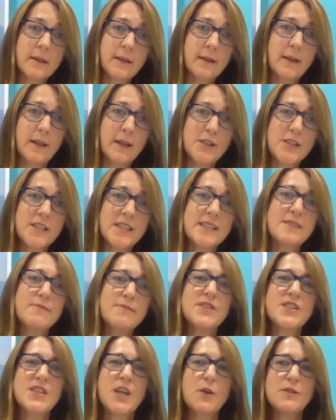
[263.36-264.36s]
included,
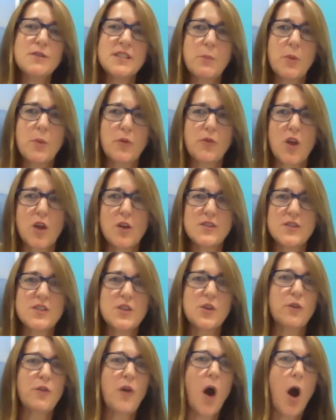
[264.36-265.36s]
so some of those
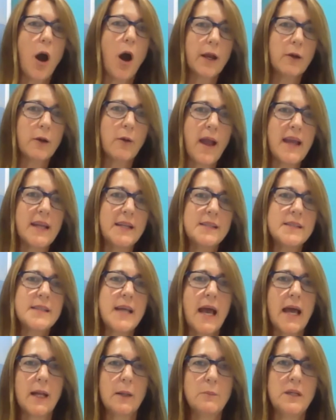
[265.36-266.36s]
sort of higher end
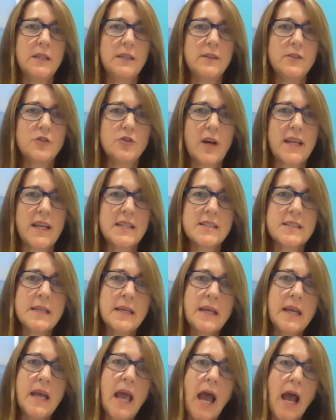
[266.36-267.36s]
element drinks,
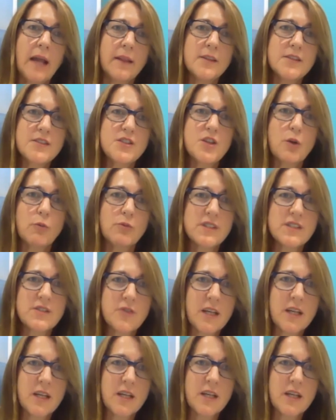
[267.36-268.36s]
and there's no
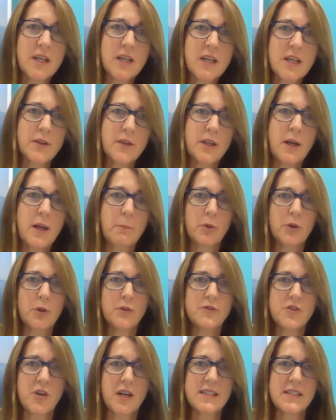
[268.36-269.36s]
restrictions on the number
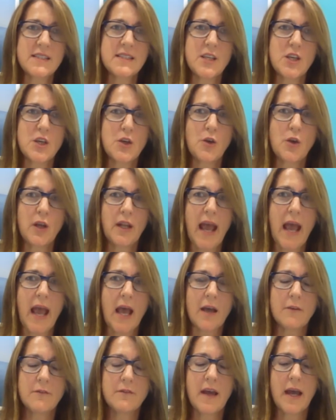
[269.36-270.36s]
of drinks that you can
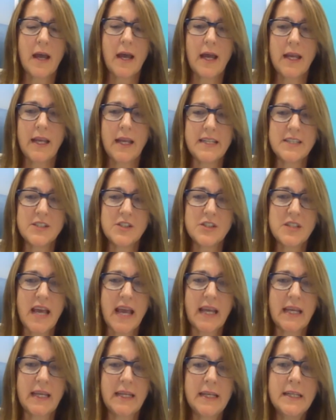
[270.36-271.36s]
have each
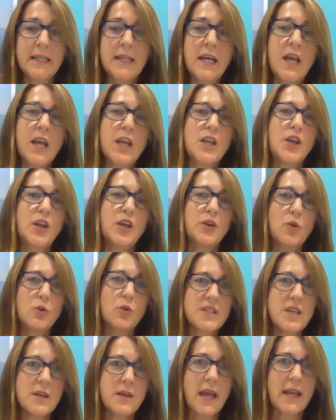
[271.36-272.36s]
day. You can
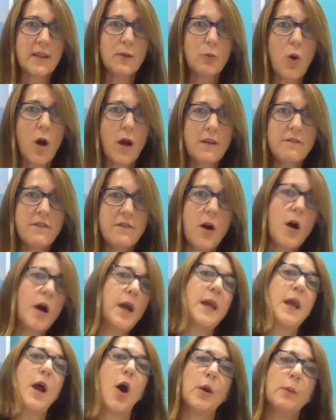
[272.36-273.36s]
also get the
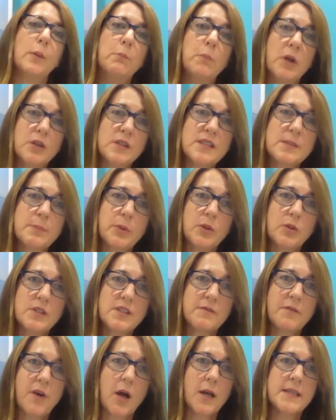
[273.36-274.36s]
Wi-Fi on multiple
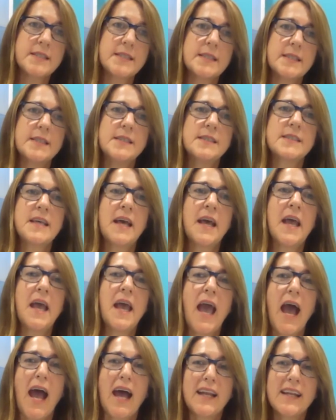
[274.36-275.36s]
devices.
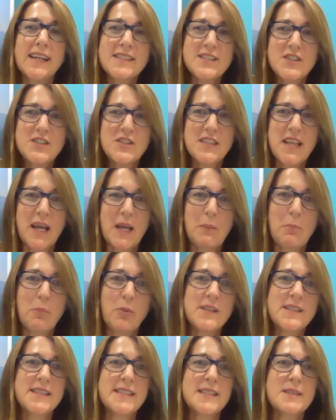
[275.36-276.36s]
And as you say,
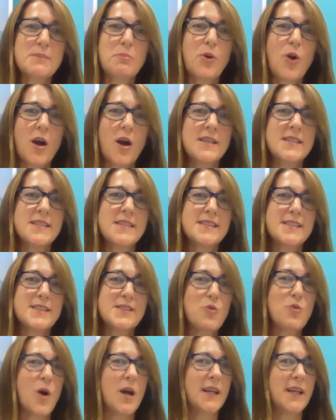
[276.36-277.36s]
Princess Prizes
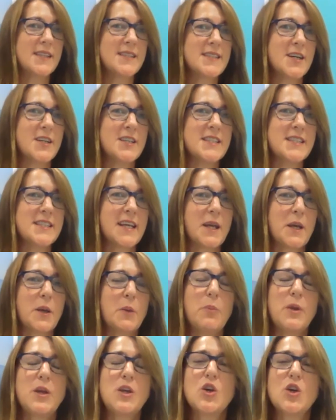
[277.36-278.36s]
is quite exciting,
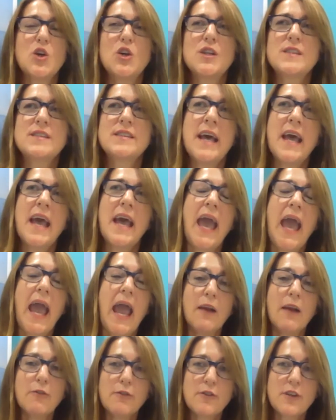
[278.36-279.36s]
because
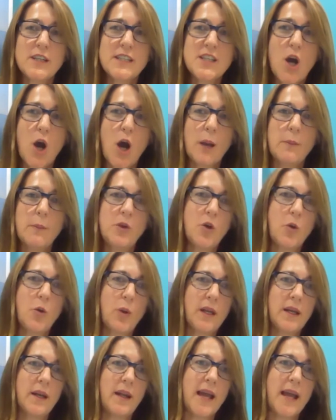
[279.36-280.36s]
every time you go
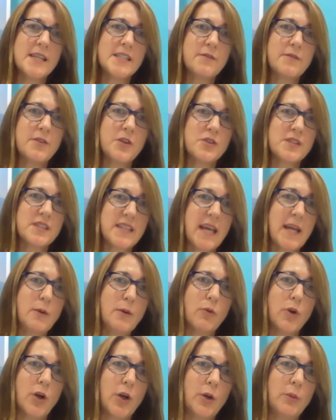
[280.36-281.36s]
in and out of your
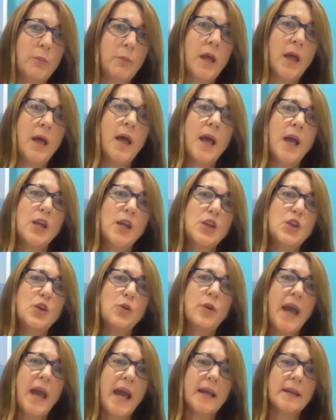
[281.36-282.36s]
stateroom, you
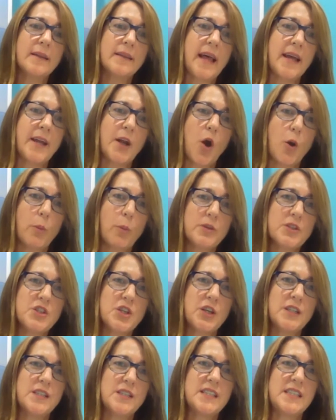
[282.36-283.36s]
get that
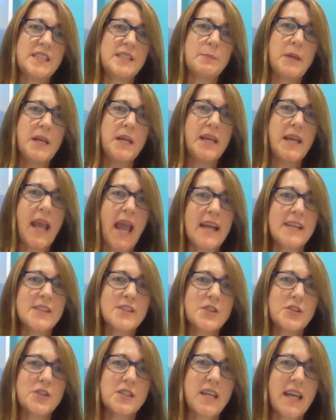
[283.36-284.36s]
opportunity to be
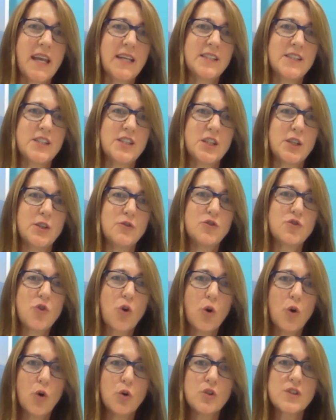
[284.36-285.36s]
entered into
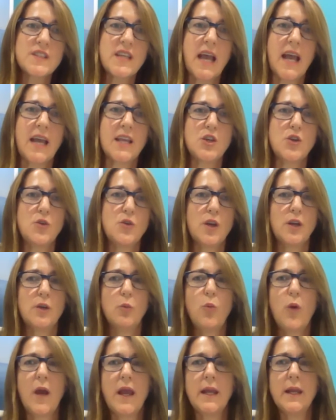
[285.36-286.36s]
draws, and you
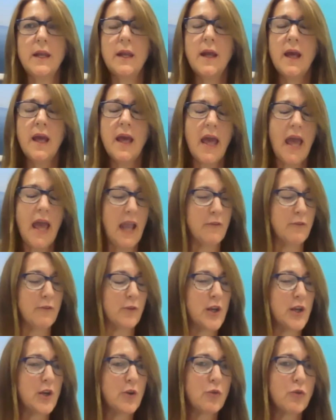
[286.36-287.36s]
can win a
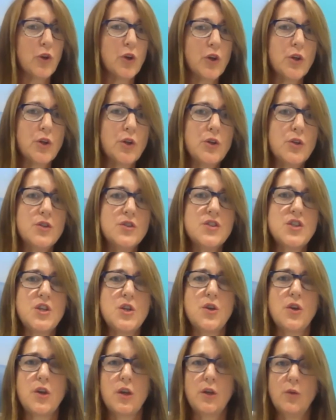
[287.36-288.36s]
free cruise,
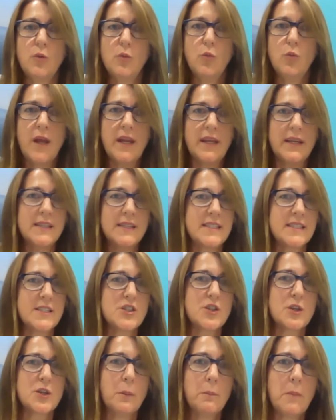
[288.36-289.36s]
you can win
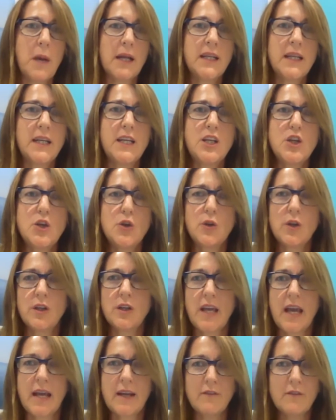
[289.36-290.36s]
additional money, you can
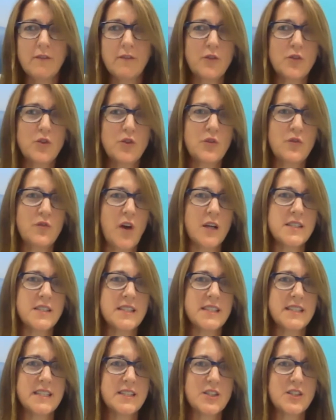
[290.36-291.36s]
get
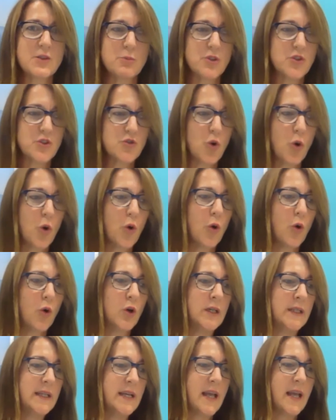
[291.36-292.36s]
invited into a draw,
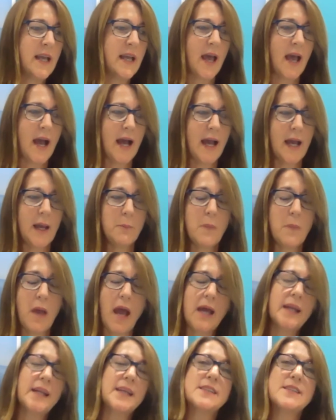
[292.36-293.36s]

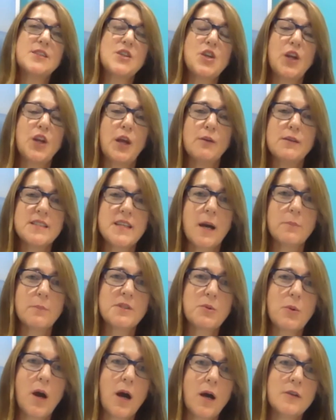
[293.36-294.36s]
and it's up
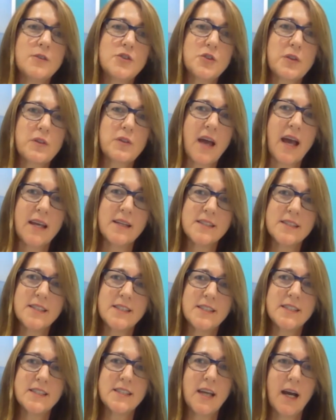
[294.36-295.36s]
to
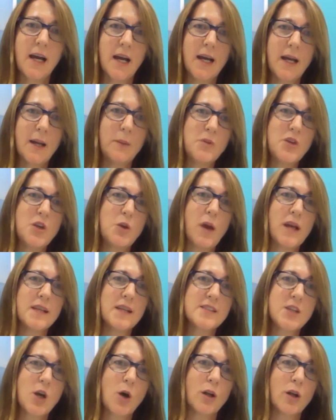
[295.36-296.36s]
100,000
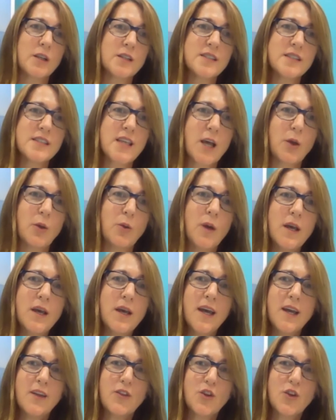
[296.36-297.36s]
US dollars. So
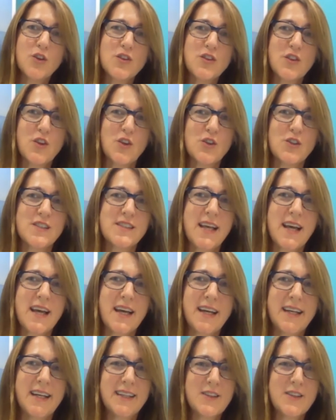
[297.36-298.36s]

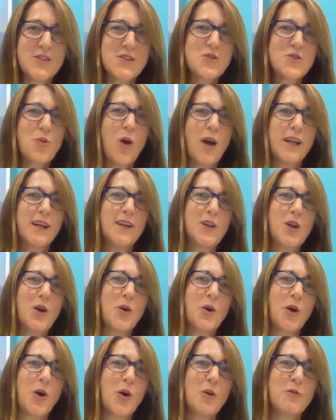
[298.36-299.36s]
there's quite a
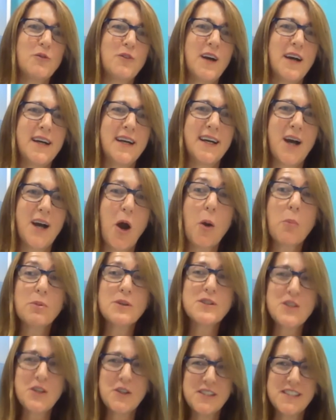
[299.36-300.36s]
lot of
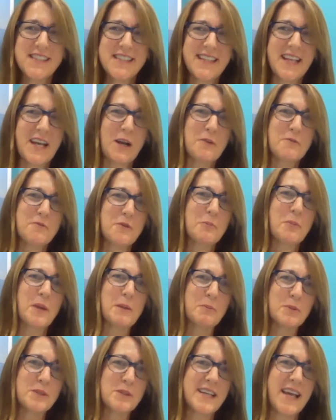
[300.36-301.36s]
opportunity there for
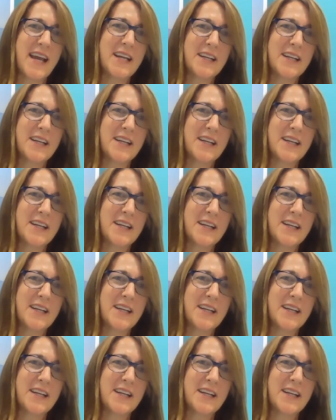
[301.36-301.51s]
people to get